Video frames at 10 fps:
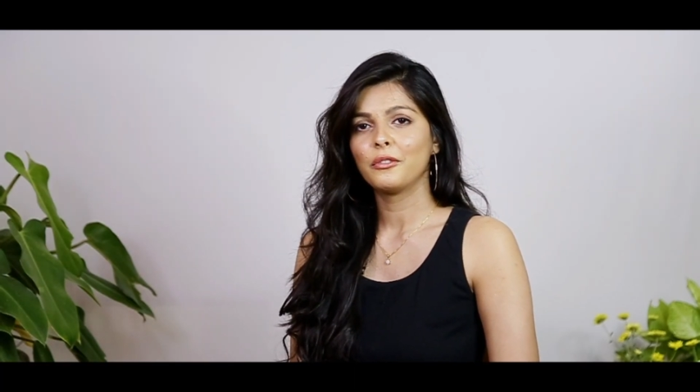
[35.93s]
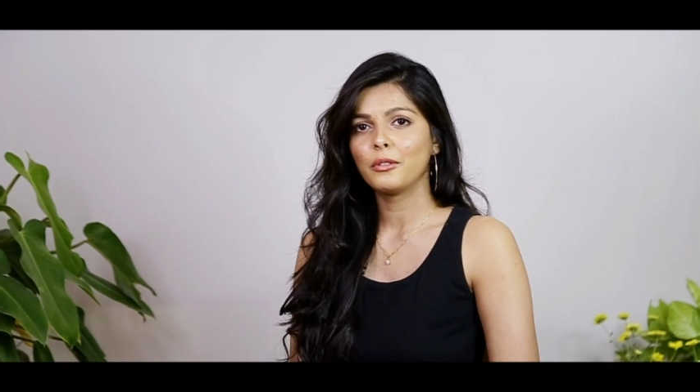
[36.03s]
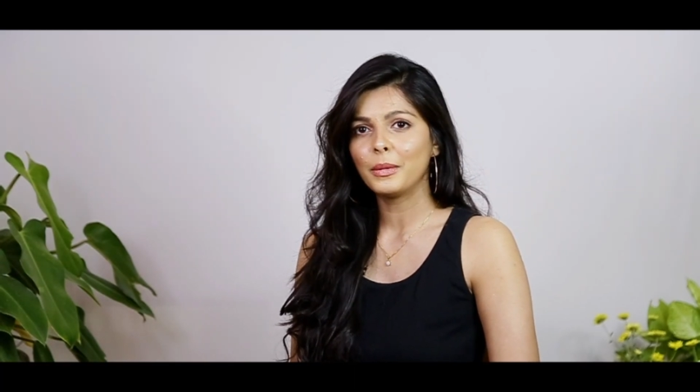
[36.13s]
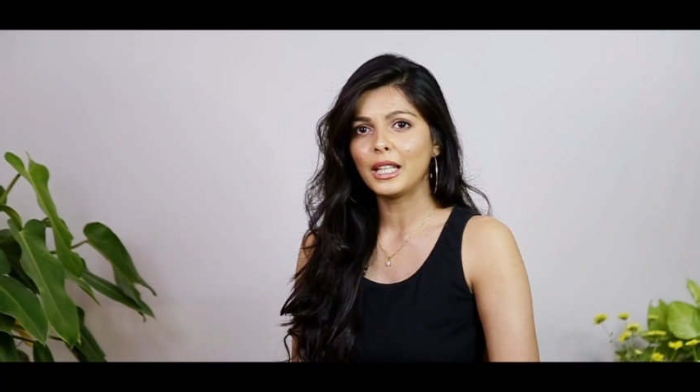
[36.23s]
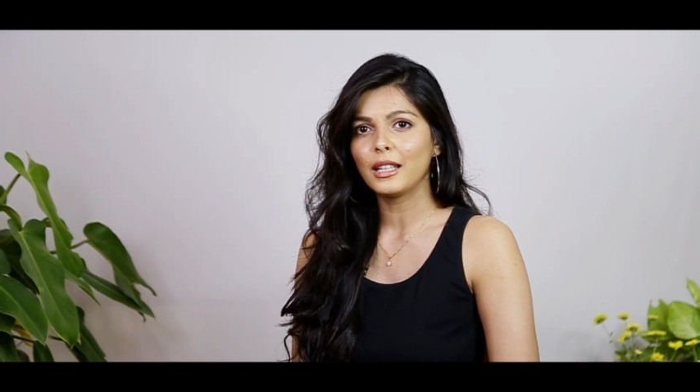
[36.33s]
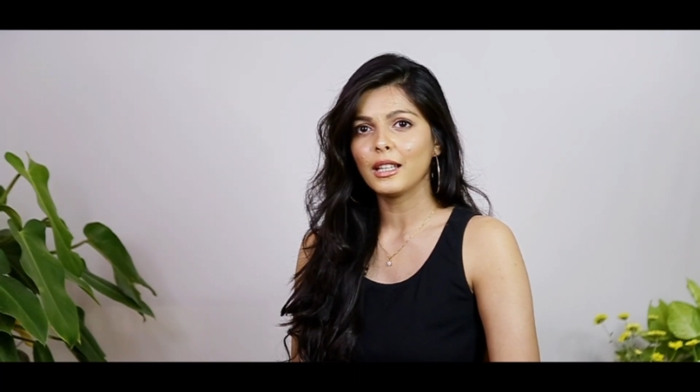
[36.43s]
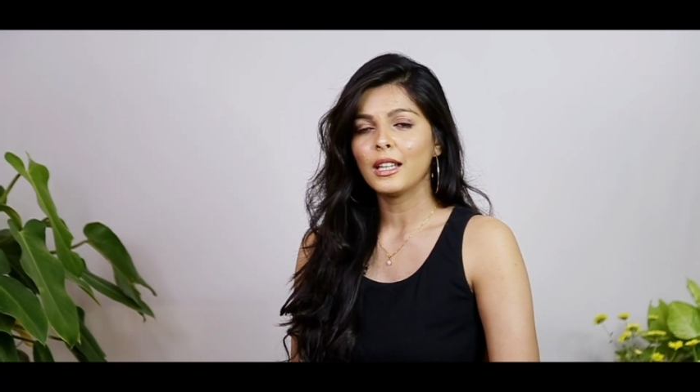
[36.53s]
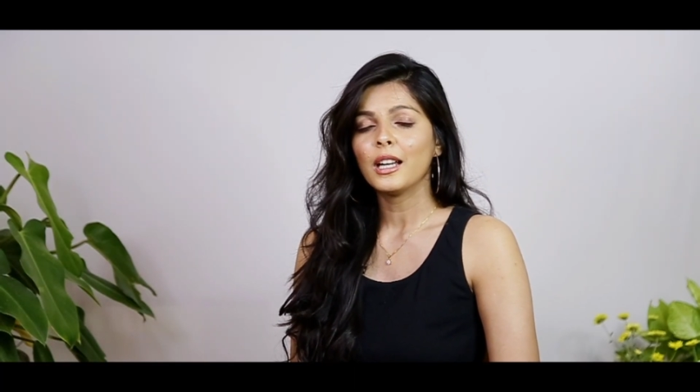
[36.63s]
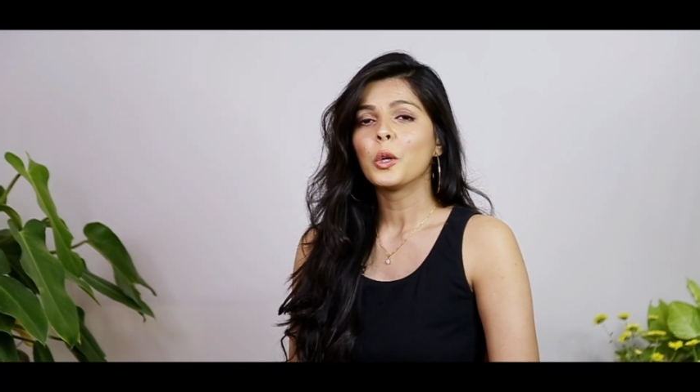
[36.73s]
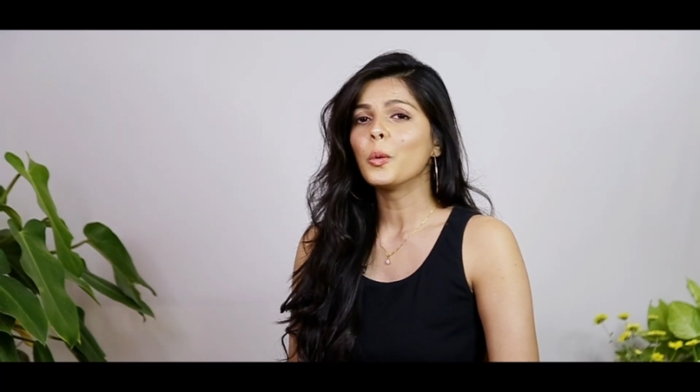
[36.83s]
For me,
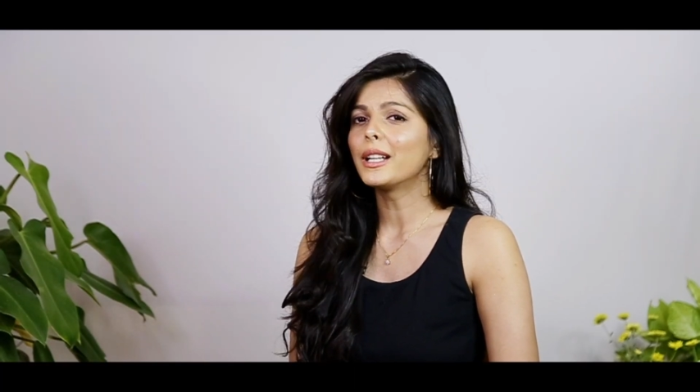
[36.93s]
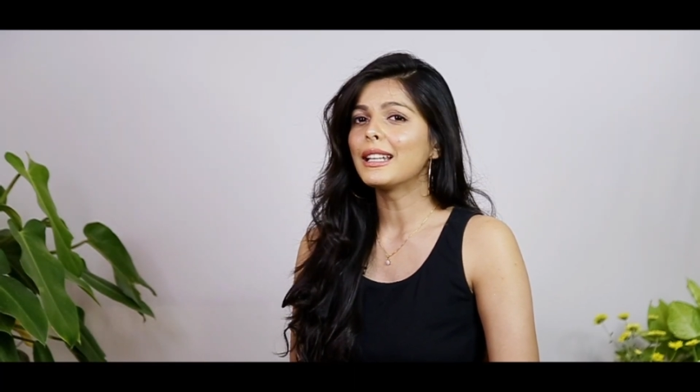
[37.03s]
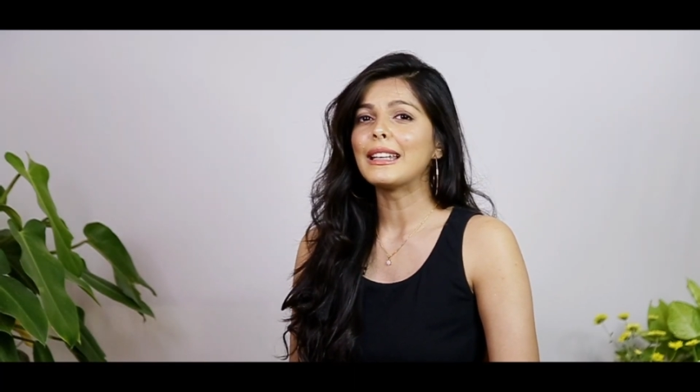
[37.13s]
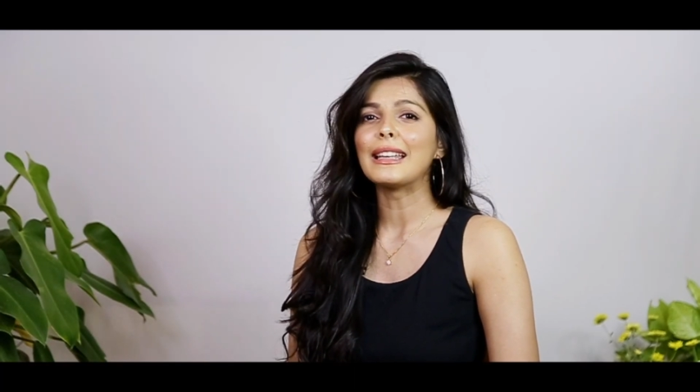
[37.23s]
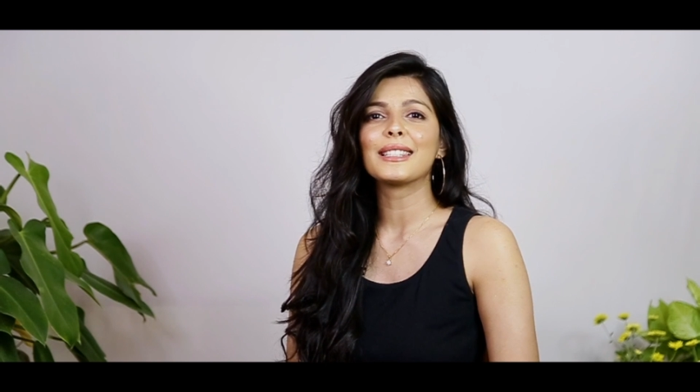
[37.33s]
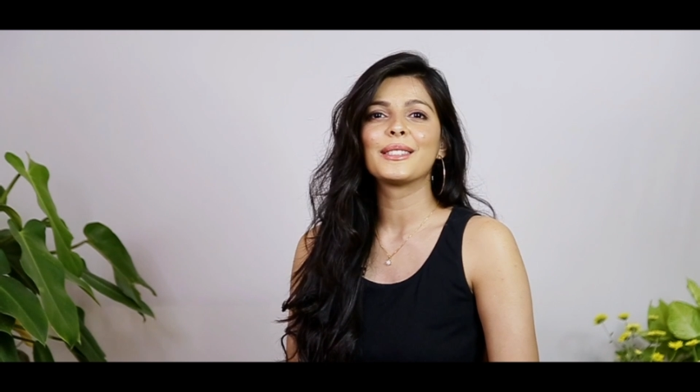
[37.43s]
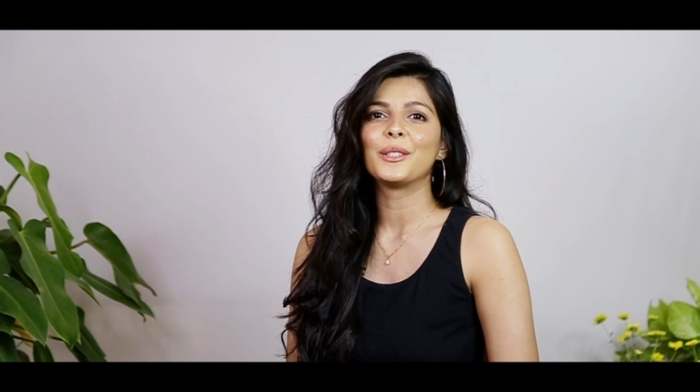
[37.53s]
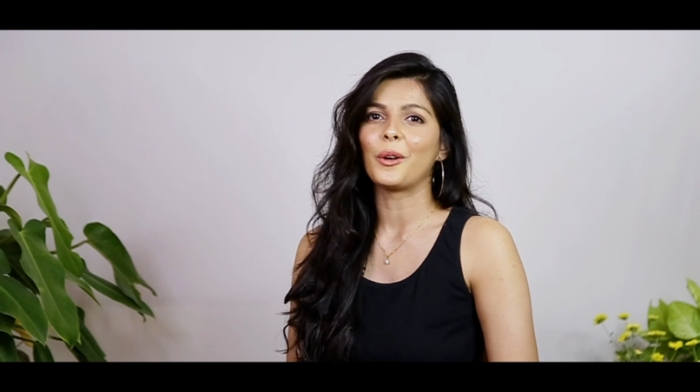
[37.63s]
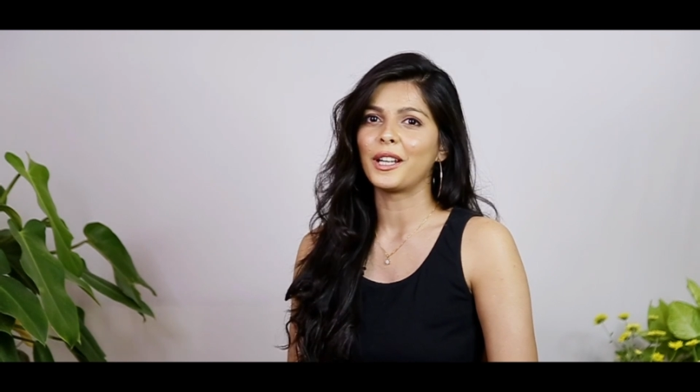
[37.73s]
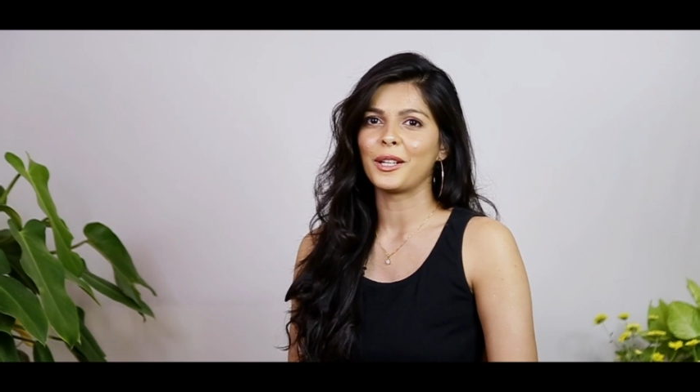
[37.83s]
quitting is
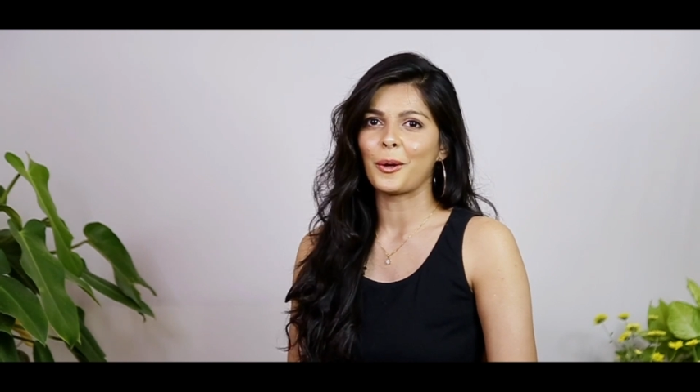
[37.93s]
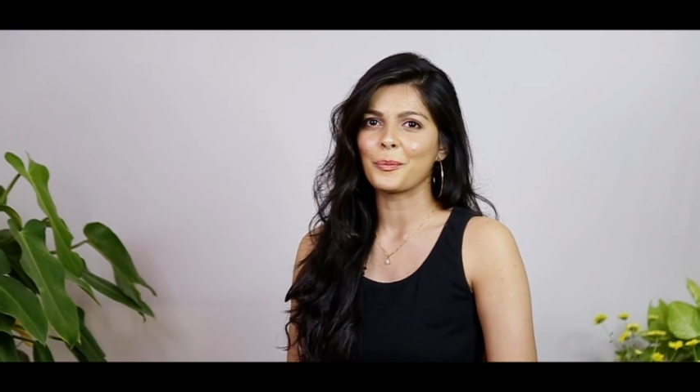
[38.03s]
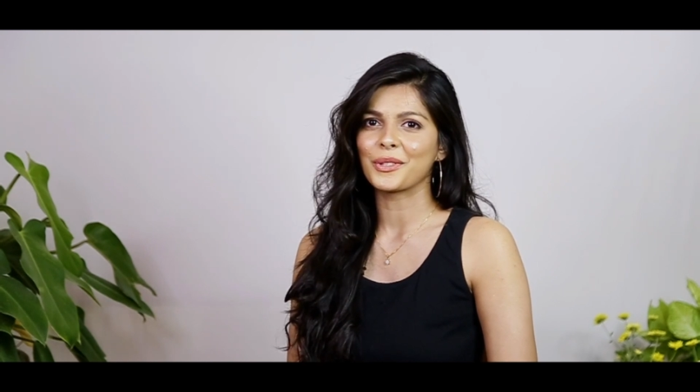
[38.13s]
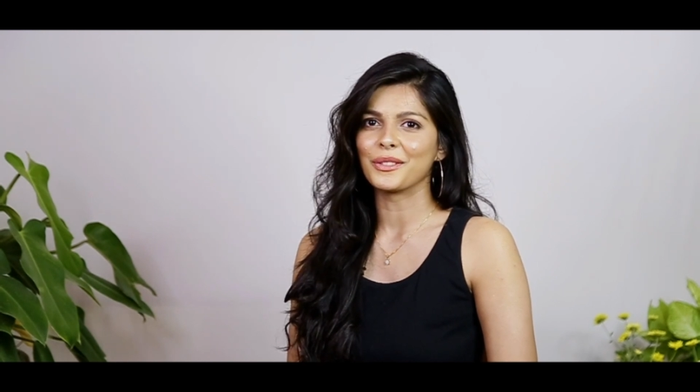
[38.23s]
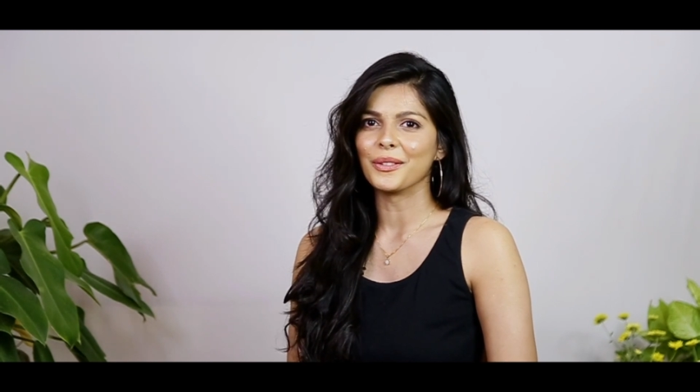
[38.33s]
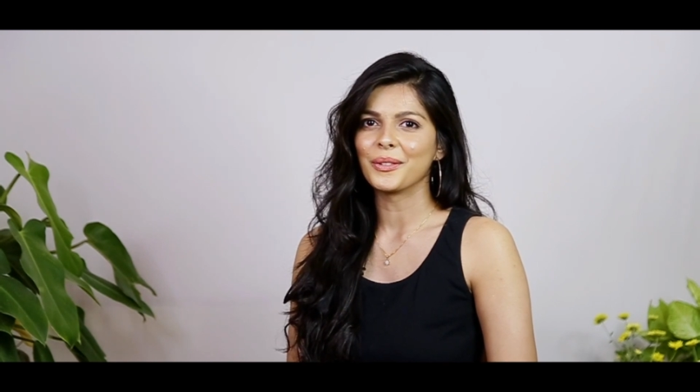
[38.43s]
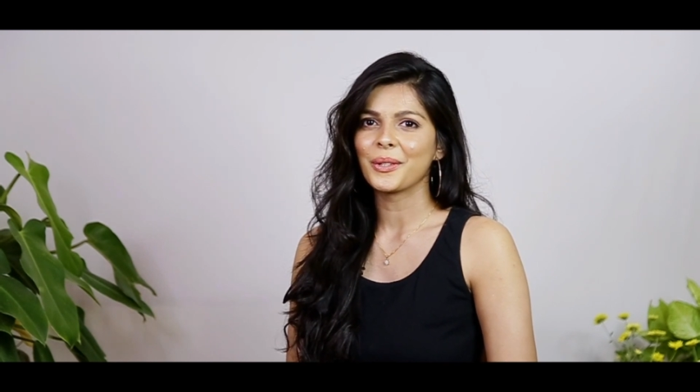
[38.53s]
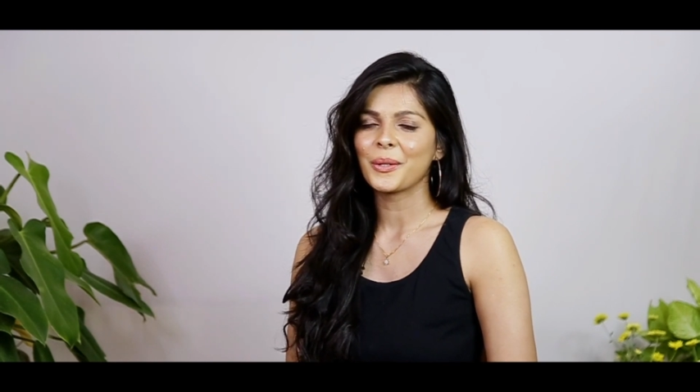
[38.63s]
not an option